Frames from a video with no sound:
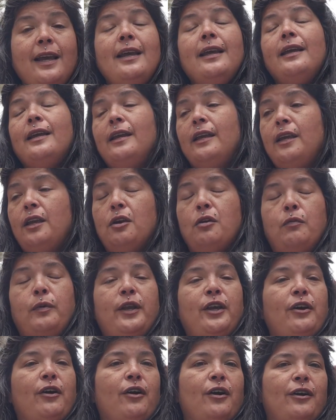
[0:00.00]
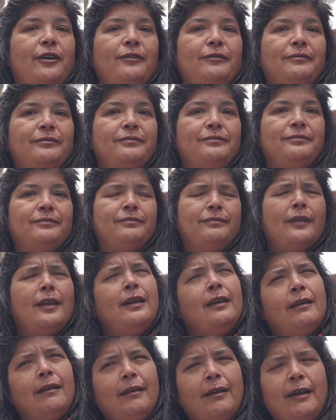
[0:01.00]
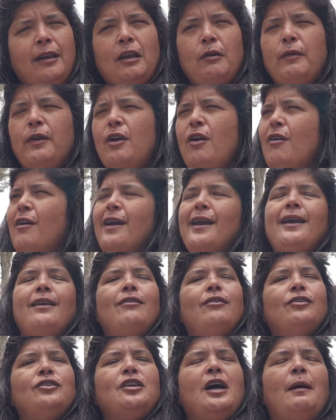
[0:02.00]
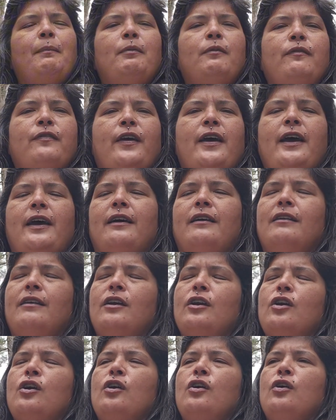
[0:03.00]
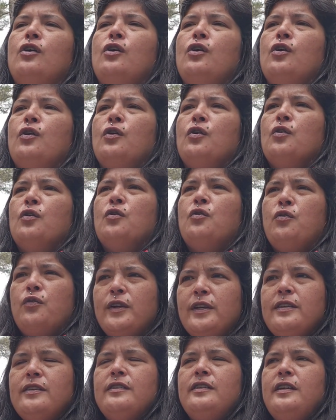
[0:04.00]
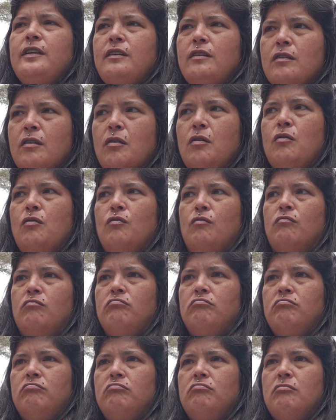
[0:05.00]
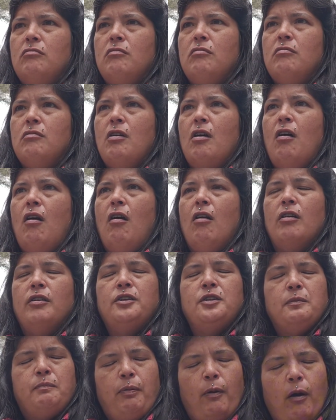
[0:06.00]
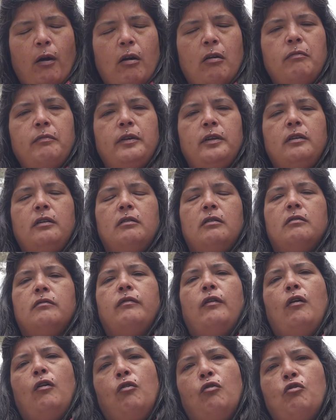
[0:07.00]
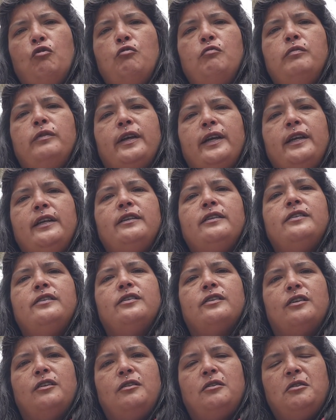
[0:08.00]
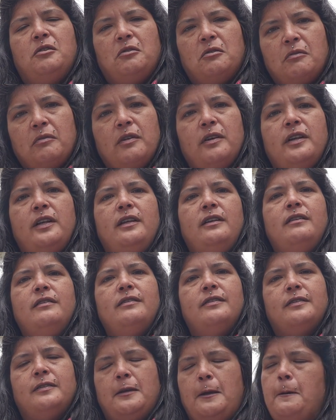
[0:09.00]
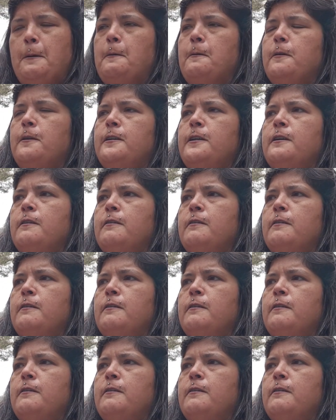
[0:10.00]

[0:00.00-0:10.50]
here we are. Here we are. And on top of that, Kristi Noem, our Department of Homeland Security Secretary.